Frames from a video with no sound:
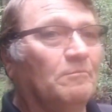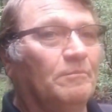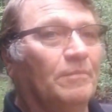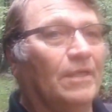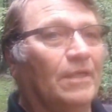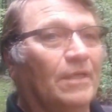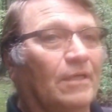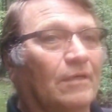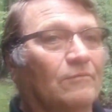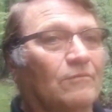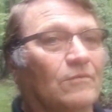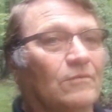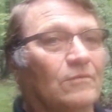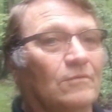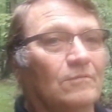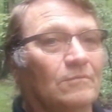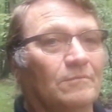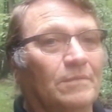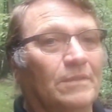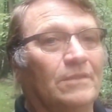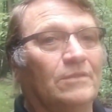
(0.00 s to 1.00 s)
Big
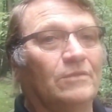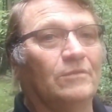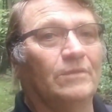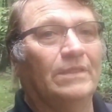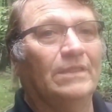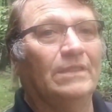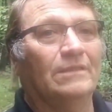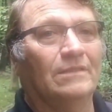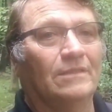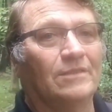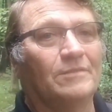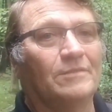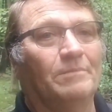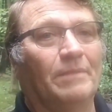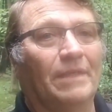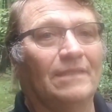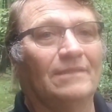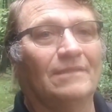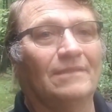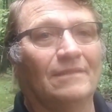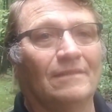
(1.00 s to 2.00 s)
room between the
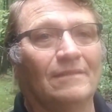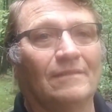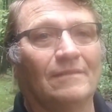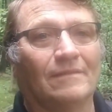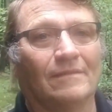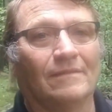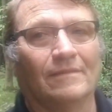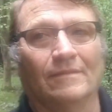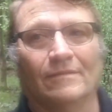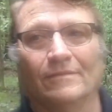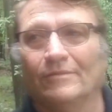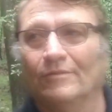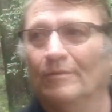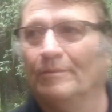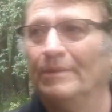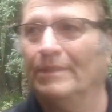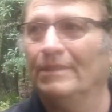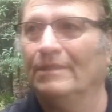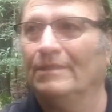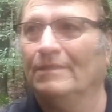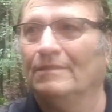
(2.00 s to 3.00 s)
spaces. There's
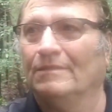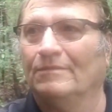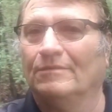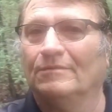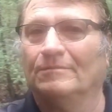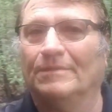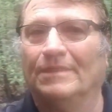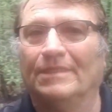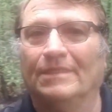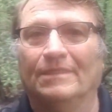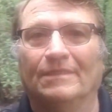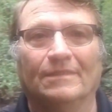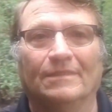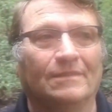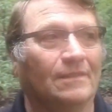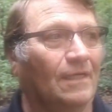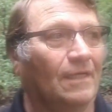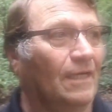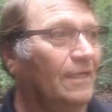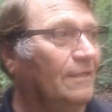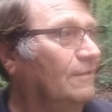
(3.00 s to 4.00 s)
nobody to my other
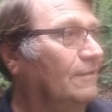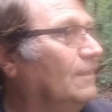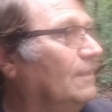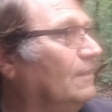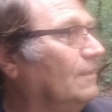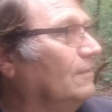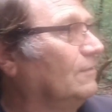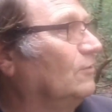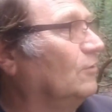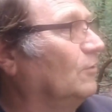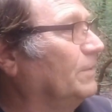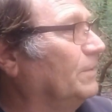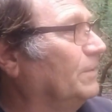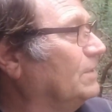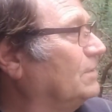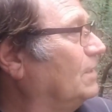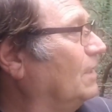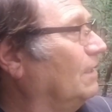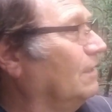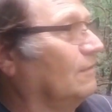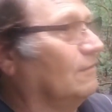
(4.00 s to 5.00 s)
side. Nobody
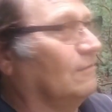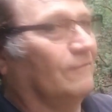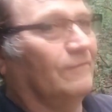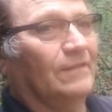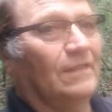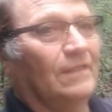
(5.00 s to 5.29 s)
staying over